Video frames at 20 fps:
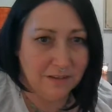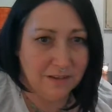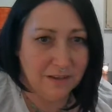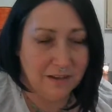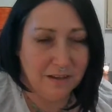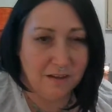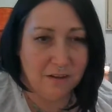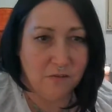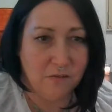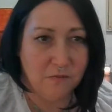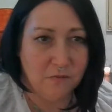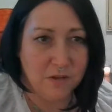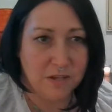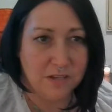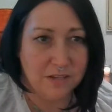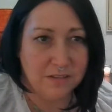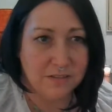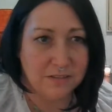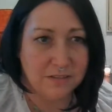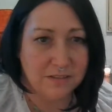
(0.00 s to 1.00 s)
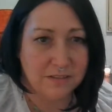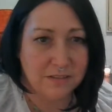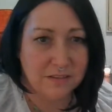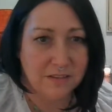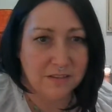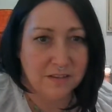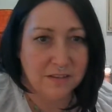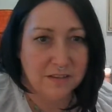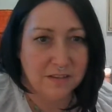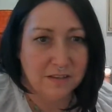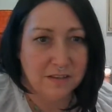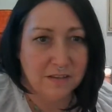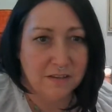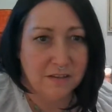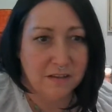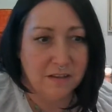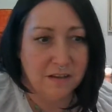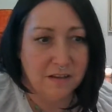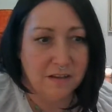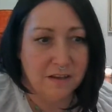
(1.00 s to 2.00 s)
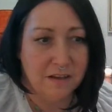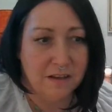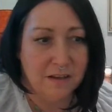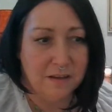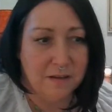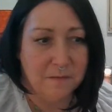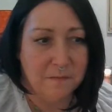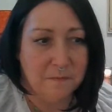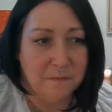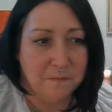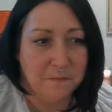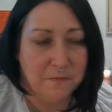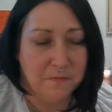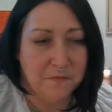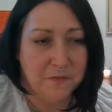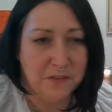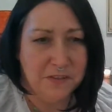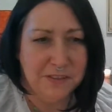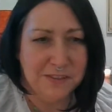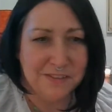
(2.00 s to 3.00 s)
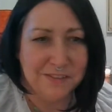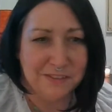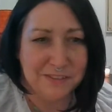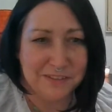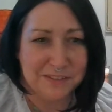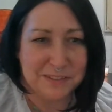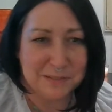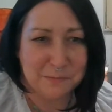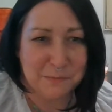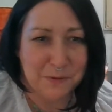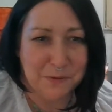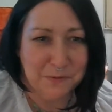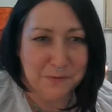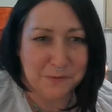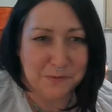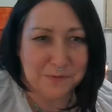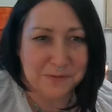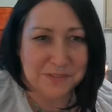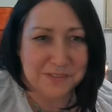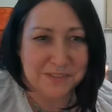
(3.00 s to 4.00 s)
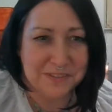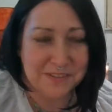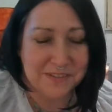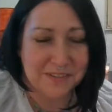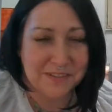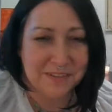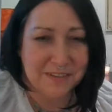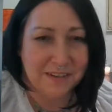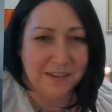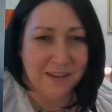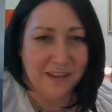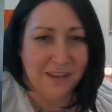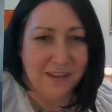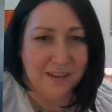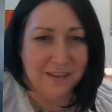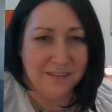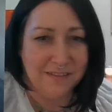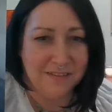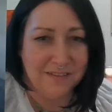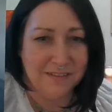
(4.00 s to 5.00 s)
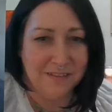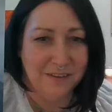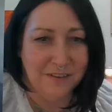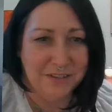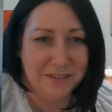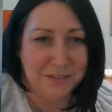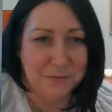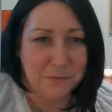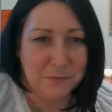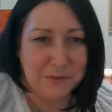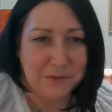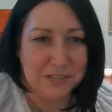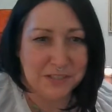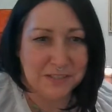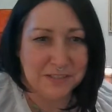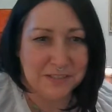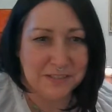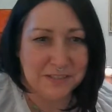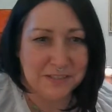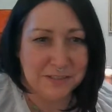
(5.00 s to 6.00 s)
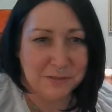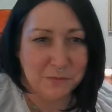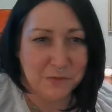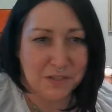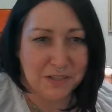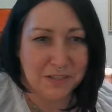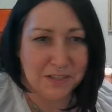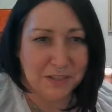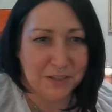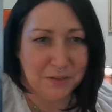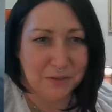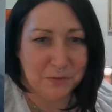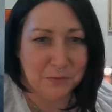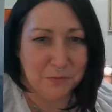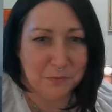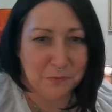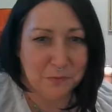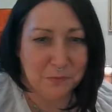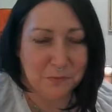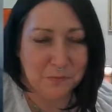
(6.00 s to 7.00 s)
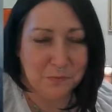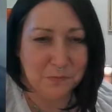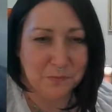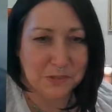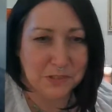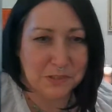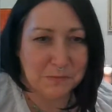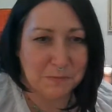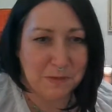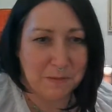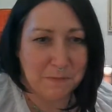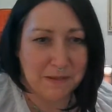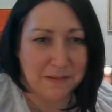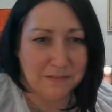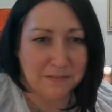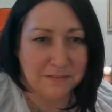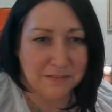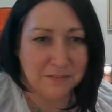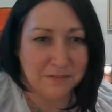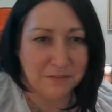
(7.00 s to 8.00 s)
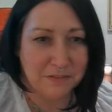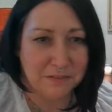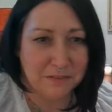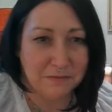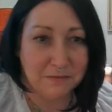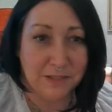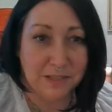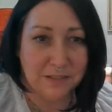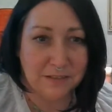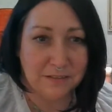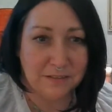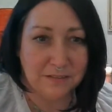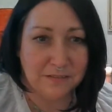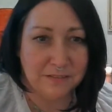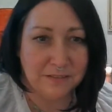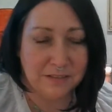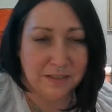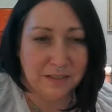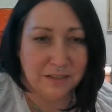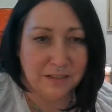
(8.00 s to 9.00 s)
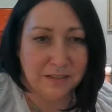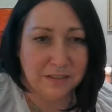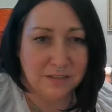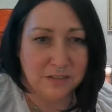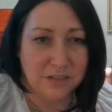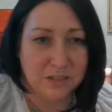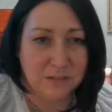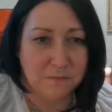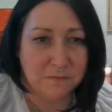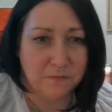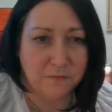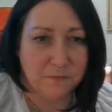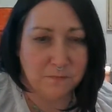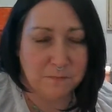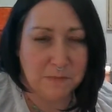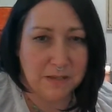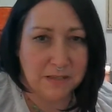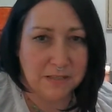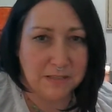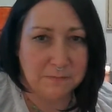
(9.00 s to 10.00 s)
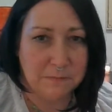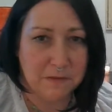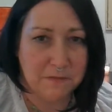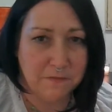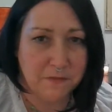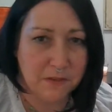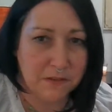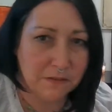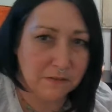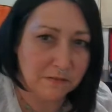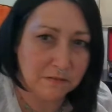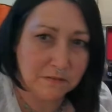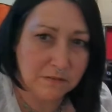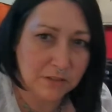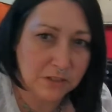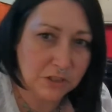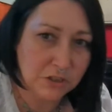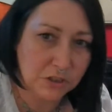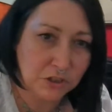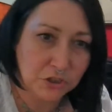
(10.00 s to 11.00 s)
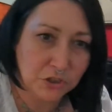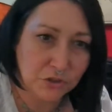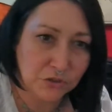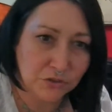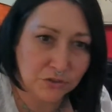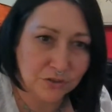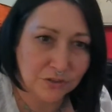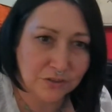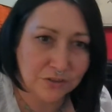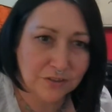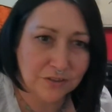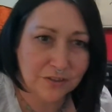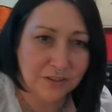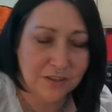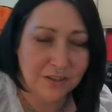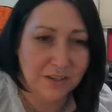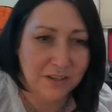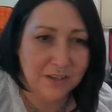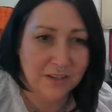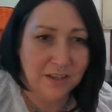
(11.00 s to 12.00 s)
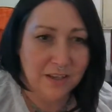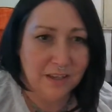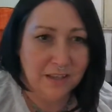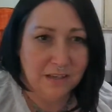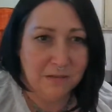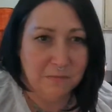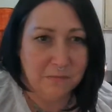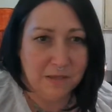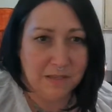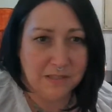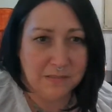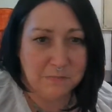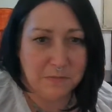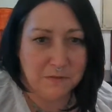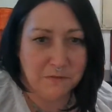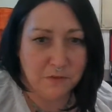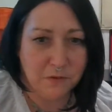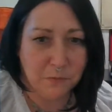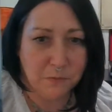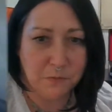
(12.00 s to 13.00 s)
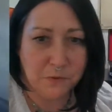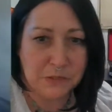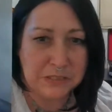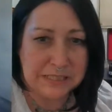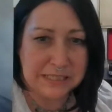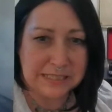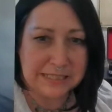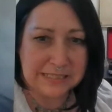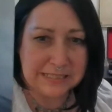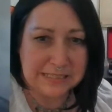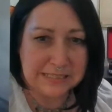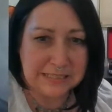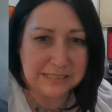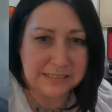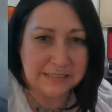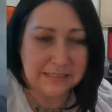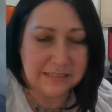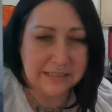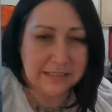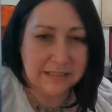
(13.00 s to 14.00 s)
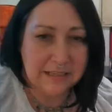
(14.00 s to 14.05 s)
I always feel a little exposed and not as protected as when I get home to my mountains that are all around. And it just makes me feel secure and it makes me feel protected.